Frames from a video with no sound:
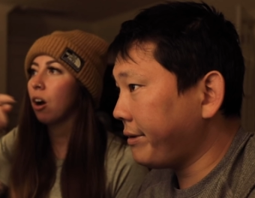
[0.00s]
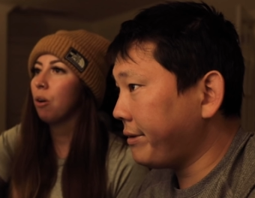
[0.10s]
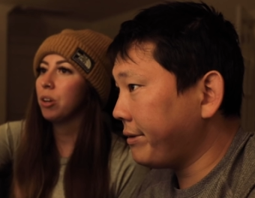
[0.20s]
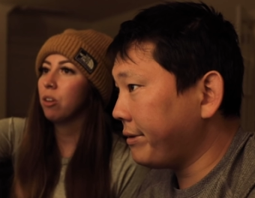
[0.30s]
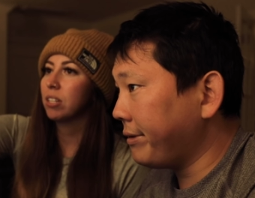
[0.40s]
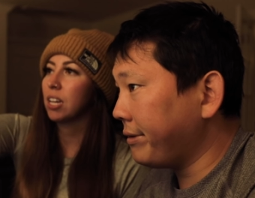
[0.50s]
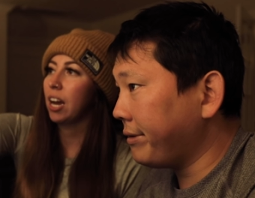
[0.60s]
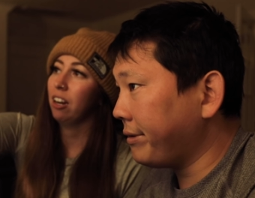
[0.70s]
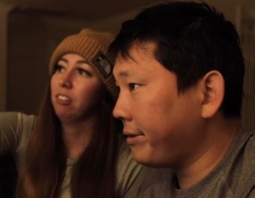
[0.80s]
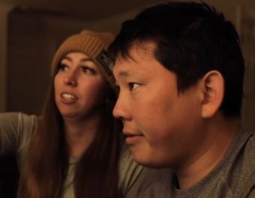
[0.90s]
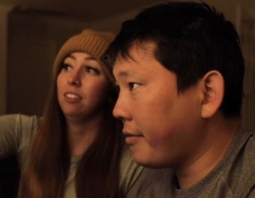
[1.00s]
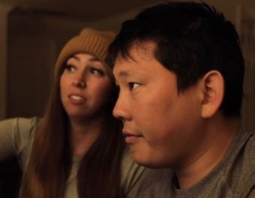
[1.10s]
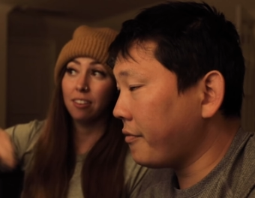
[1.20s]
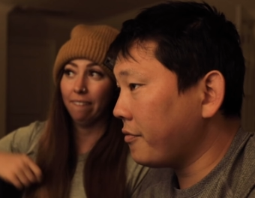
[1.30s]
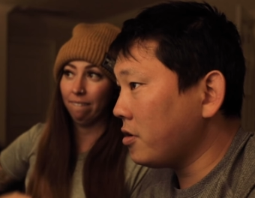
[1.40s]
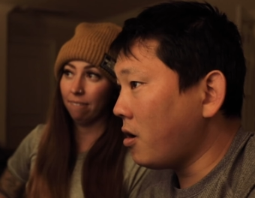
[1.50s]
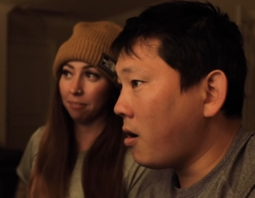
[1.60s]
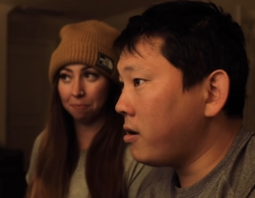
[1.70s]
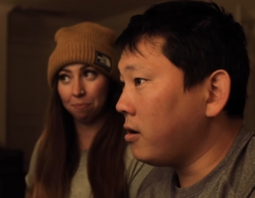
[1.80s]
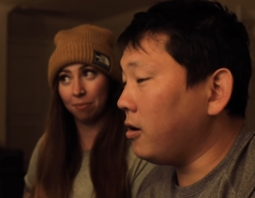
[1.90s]
Speaker 1: oh, when you went to Ireland.
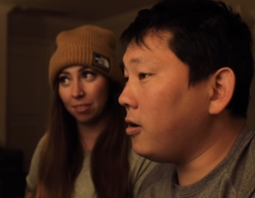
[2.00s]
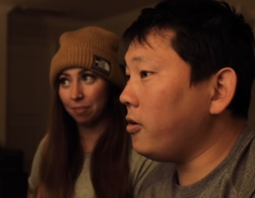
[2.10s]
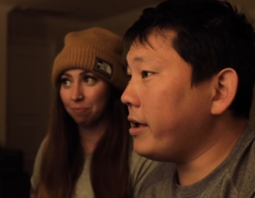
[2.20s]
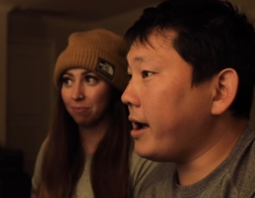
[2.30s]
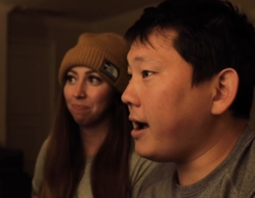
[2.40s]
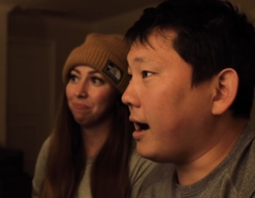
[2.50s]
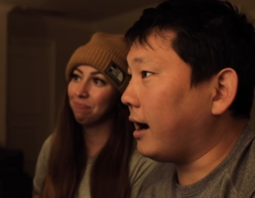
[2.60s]
Speaker 2: Oh yeah,